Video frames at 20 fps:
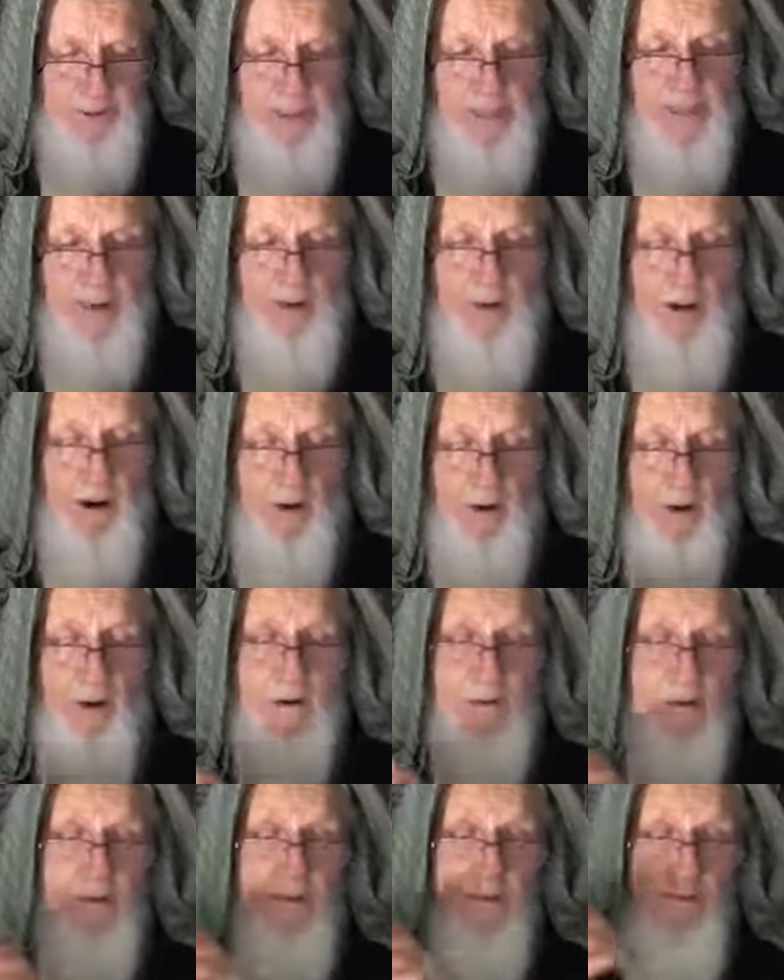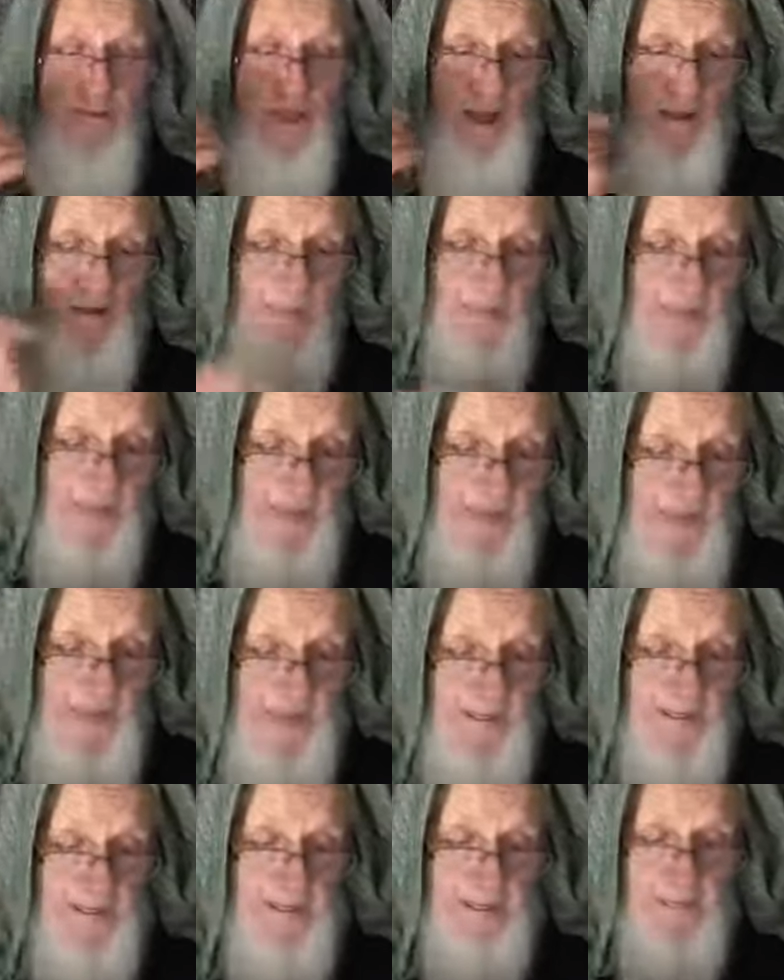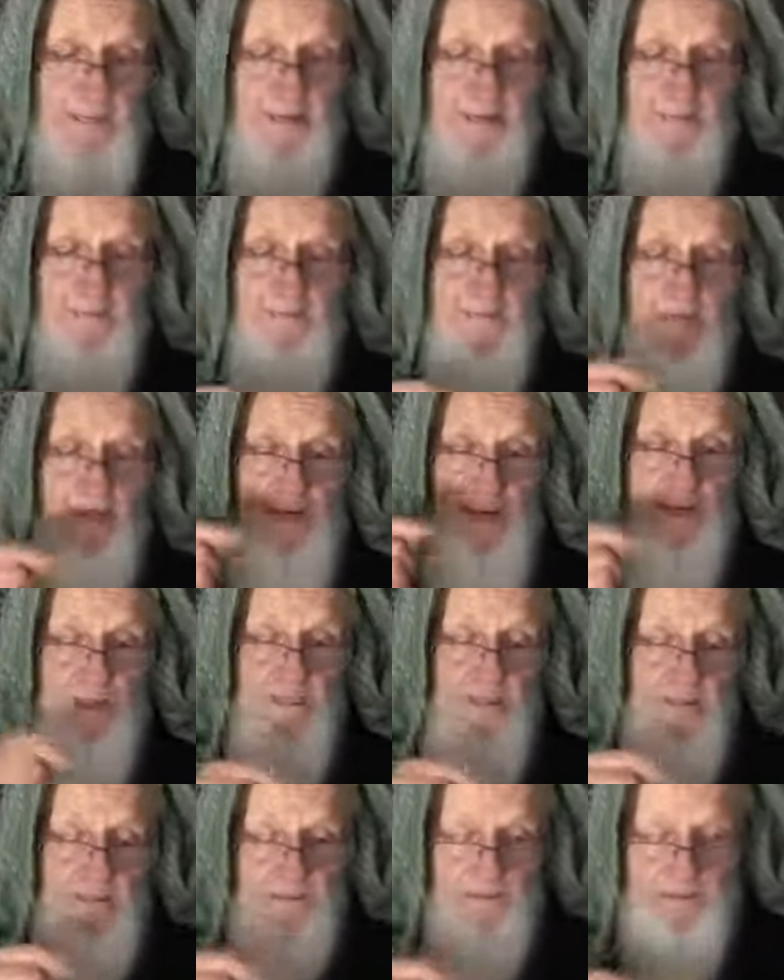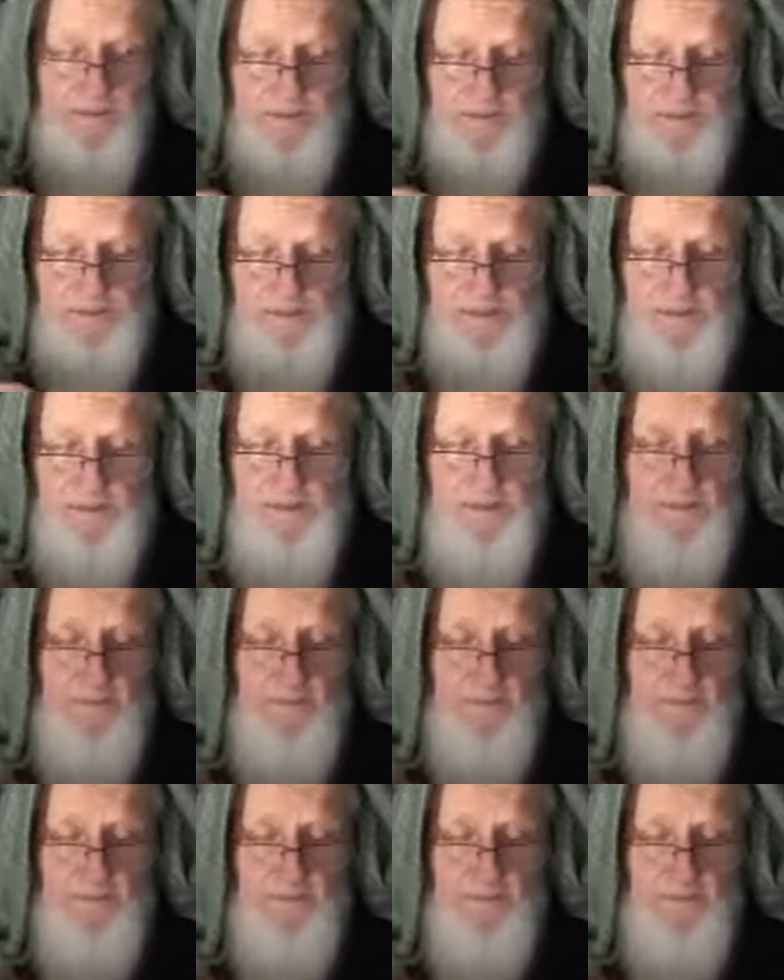All right. Now that is the